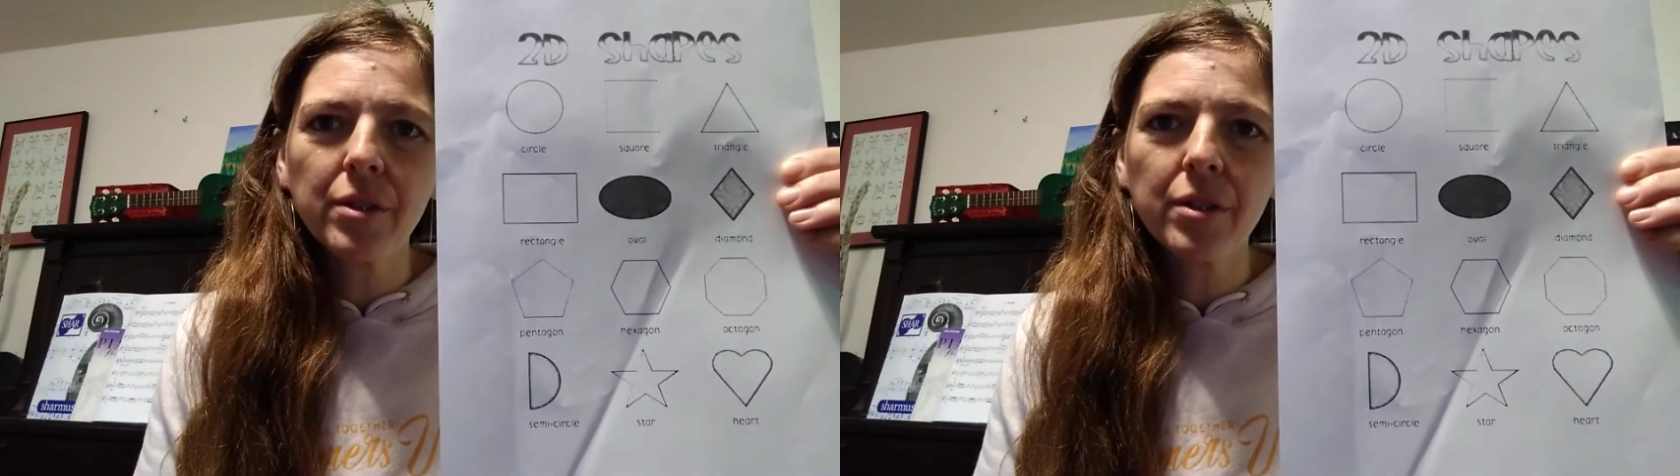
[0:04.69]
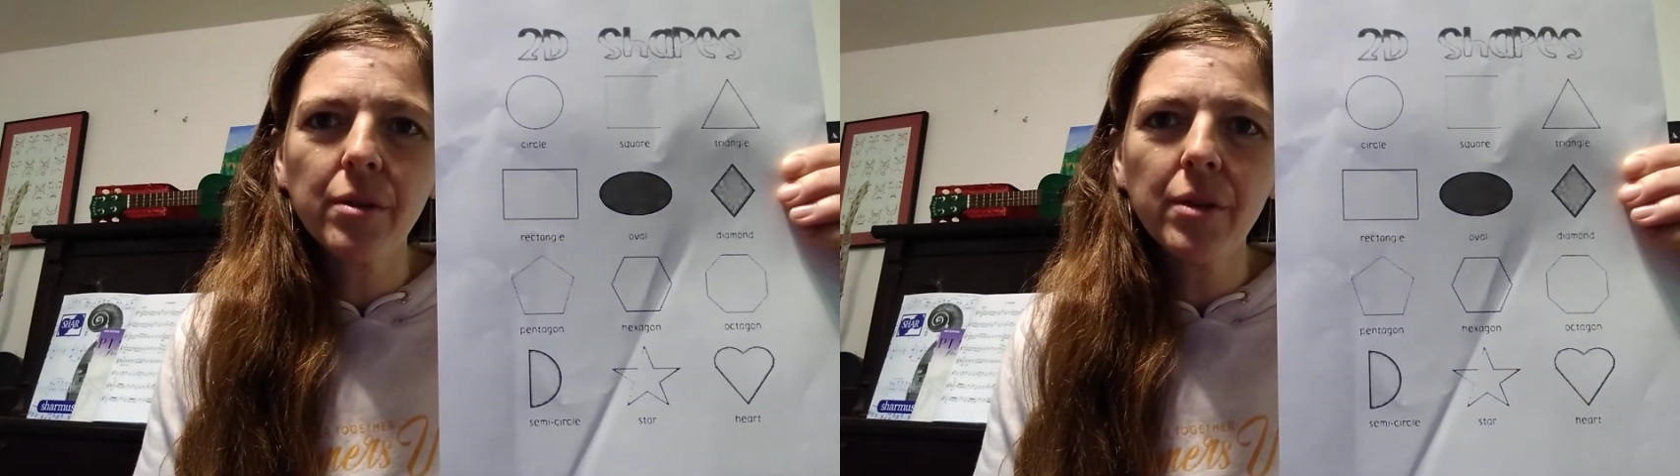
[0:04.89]

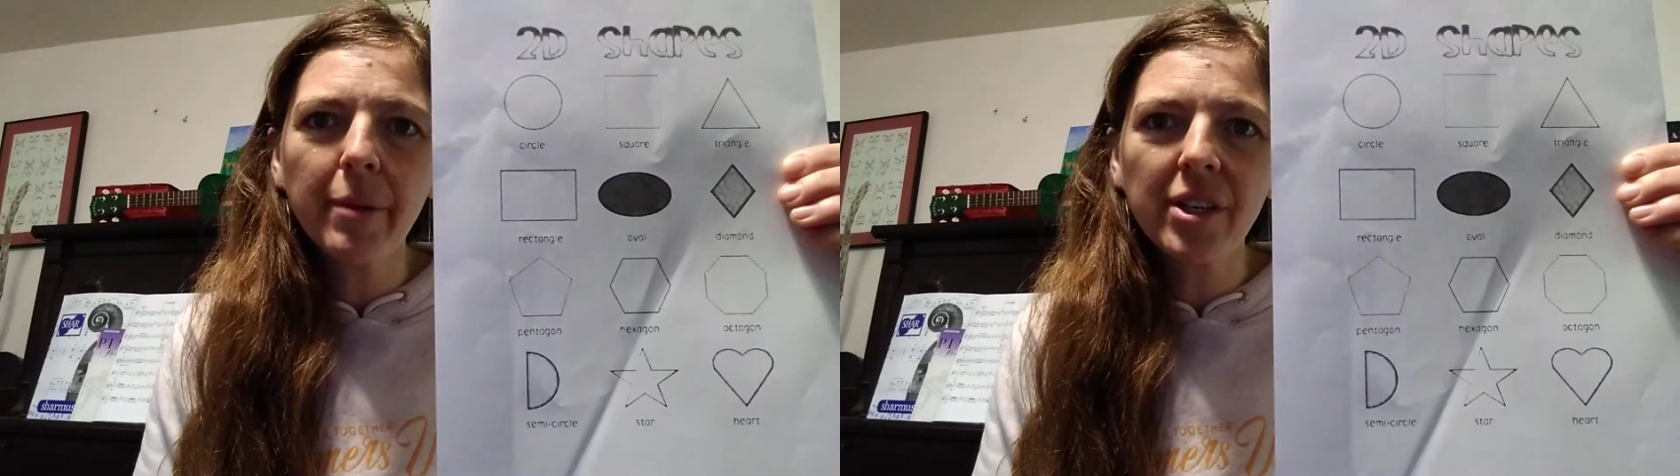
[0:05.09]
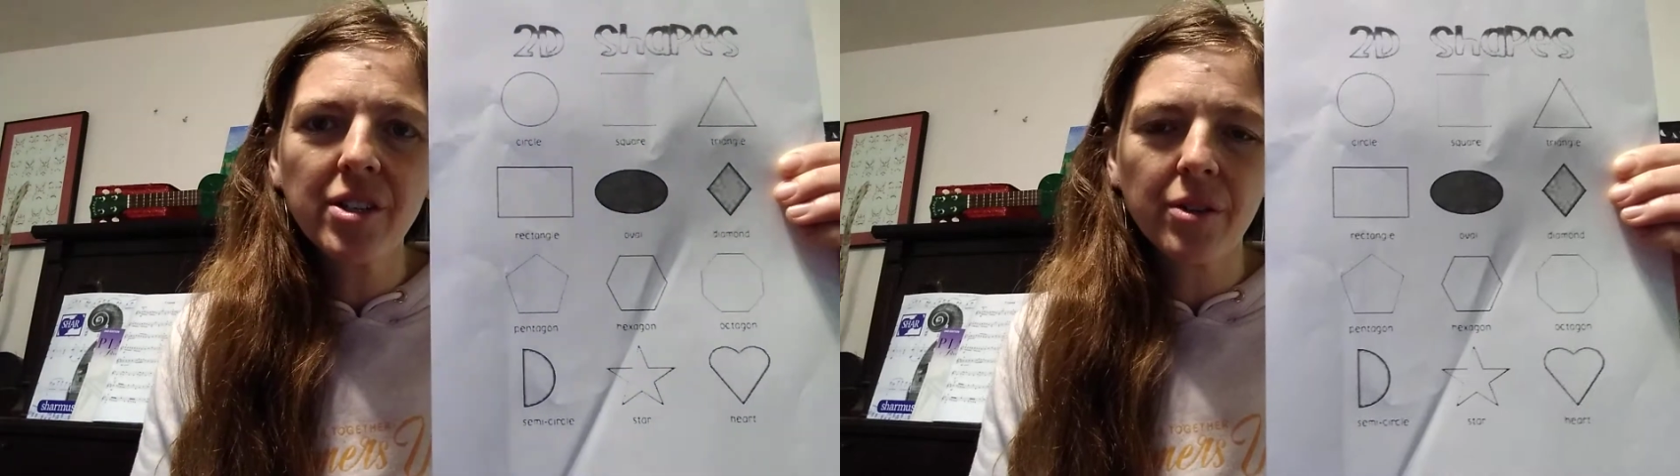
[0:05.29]

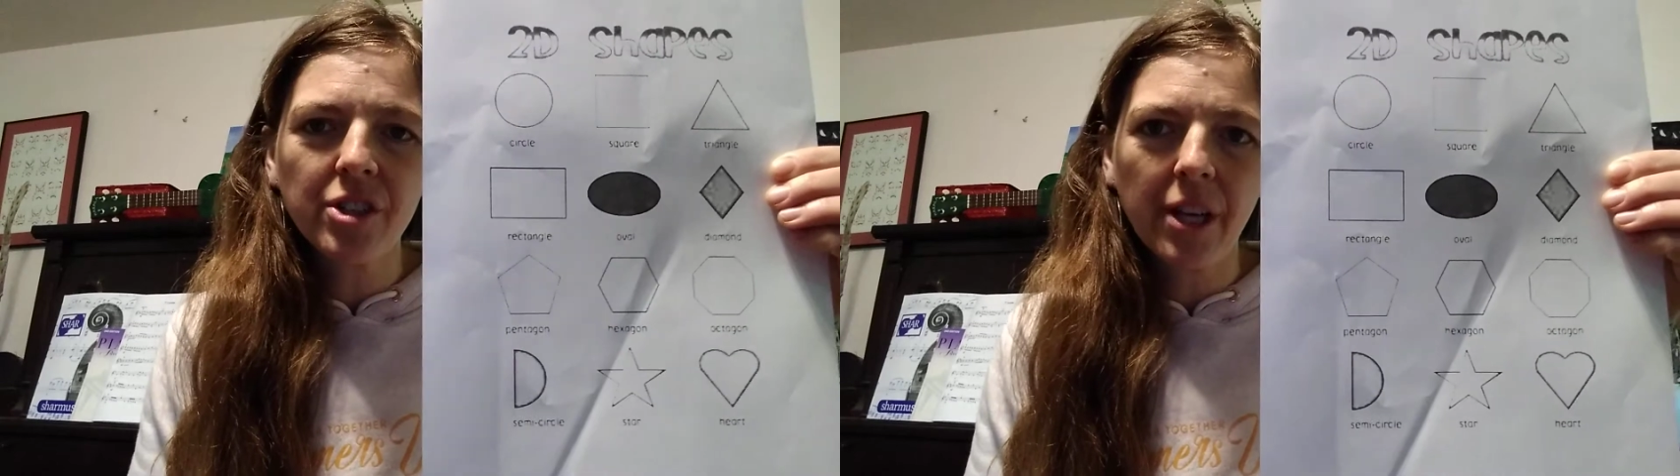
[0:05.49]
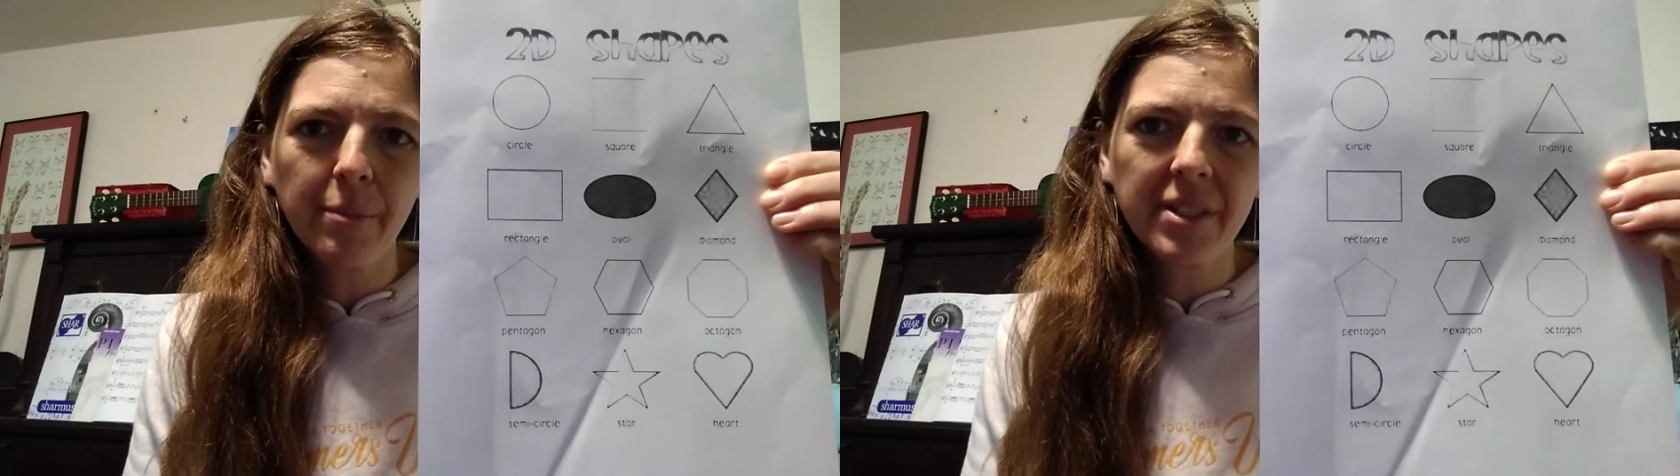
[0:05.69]
two-dimensional
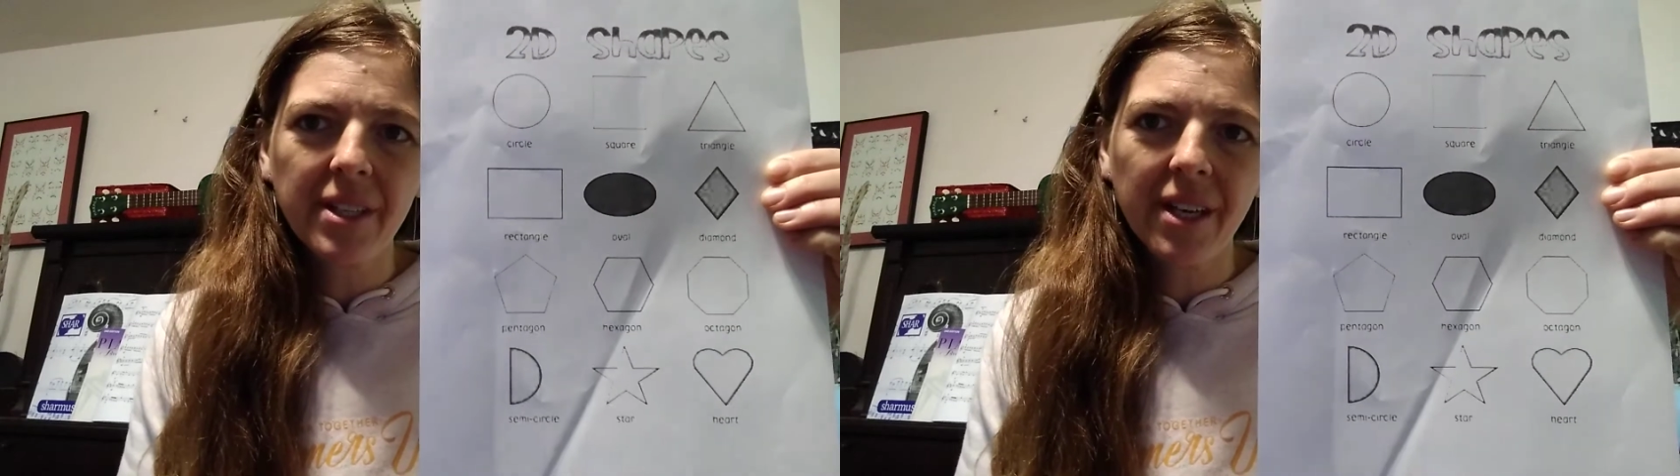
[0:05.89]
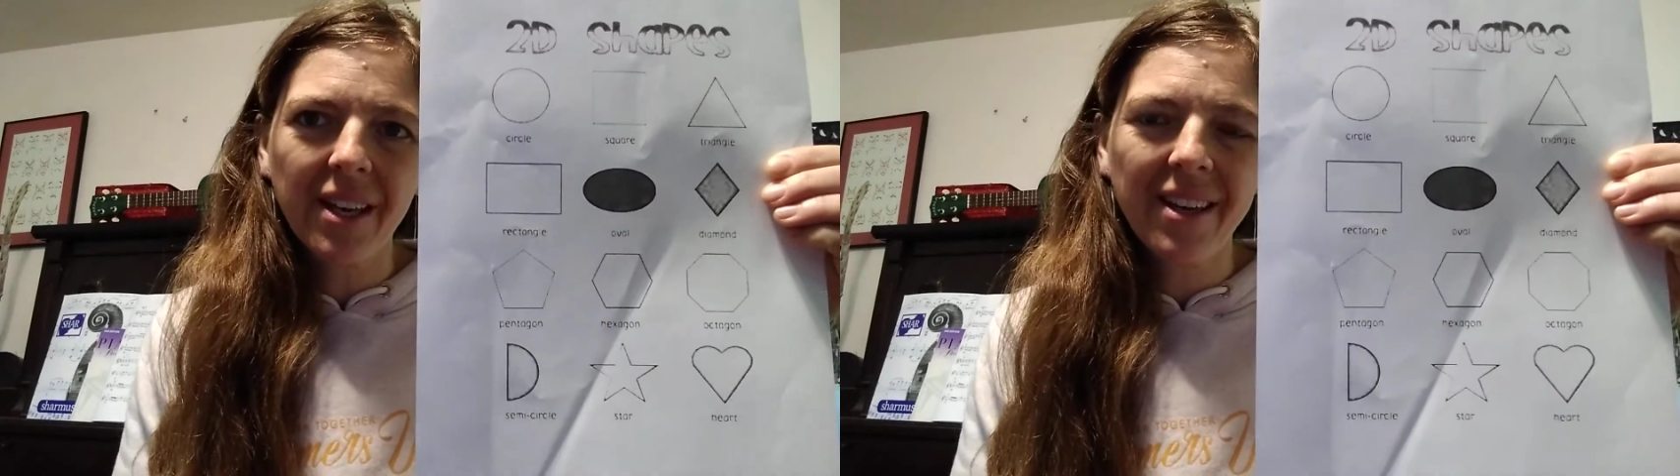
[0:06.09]
shapes
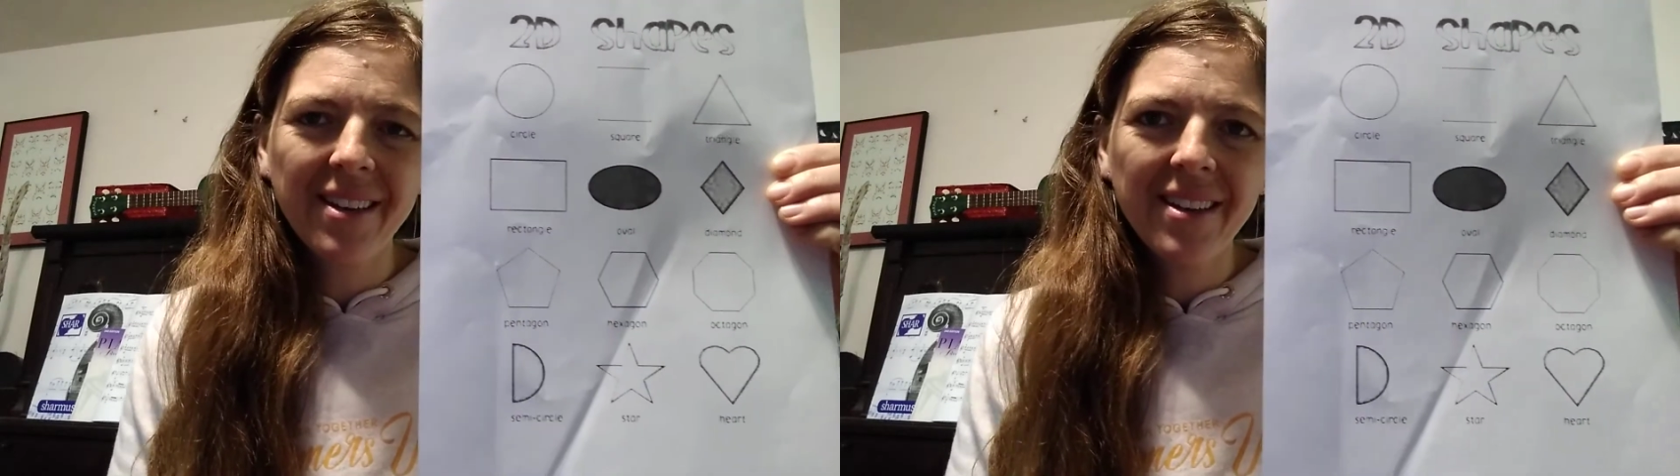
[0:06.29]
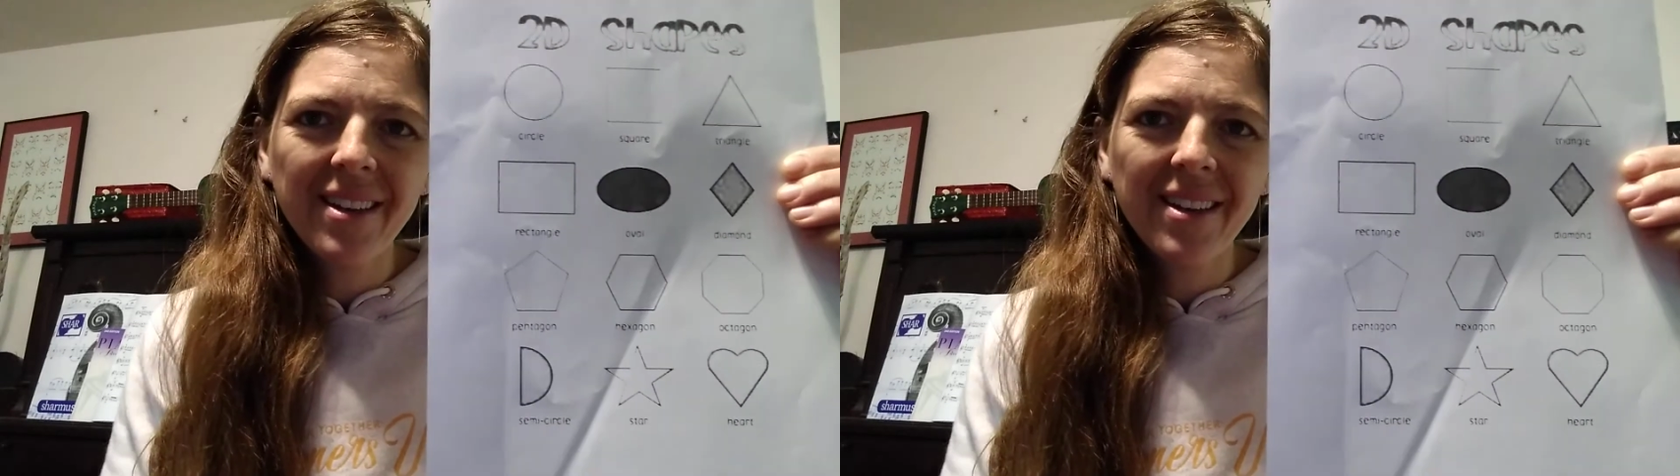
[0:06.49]
today.